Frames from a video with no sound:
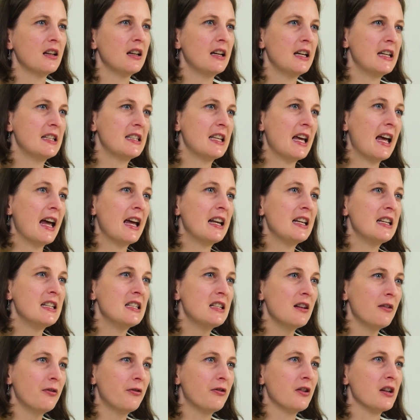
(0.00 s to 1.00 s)
Is there any
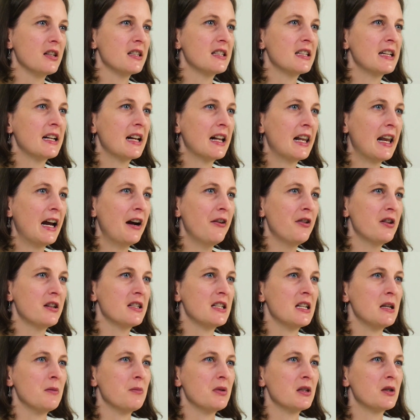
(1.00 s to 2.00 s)
difference in
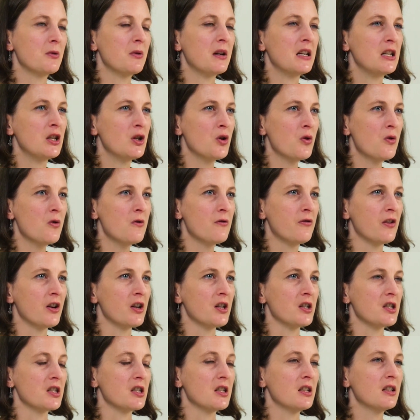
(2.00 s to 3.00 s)
clarity between your
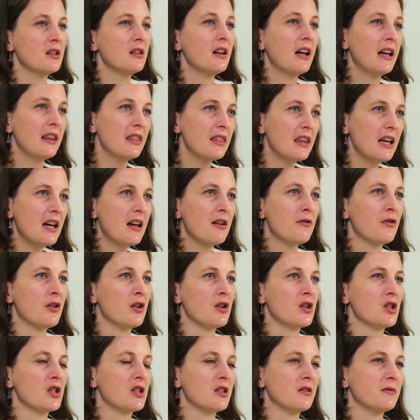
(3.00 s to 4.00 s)
version and their
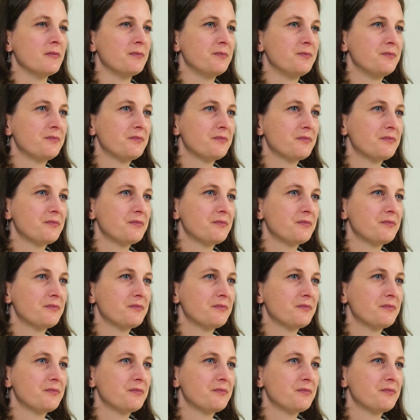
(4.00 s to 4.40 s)
version?